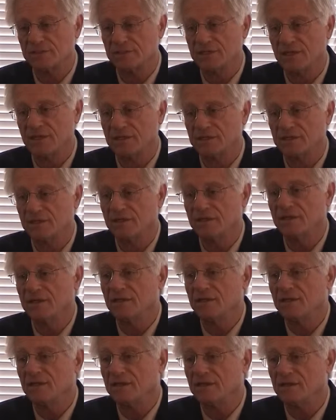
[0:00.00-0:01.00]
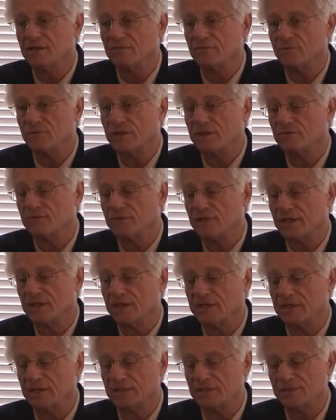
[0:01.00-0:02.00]
state of whatever
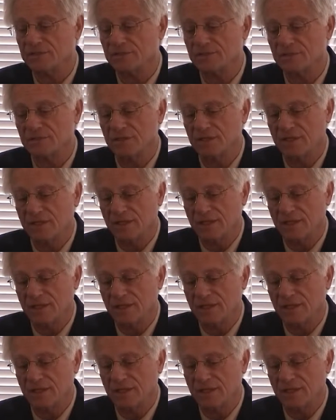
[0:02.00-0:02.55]
that is.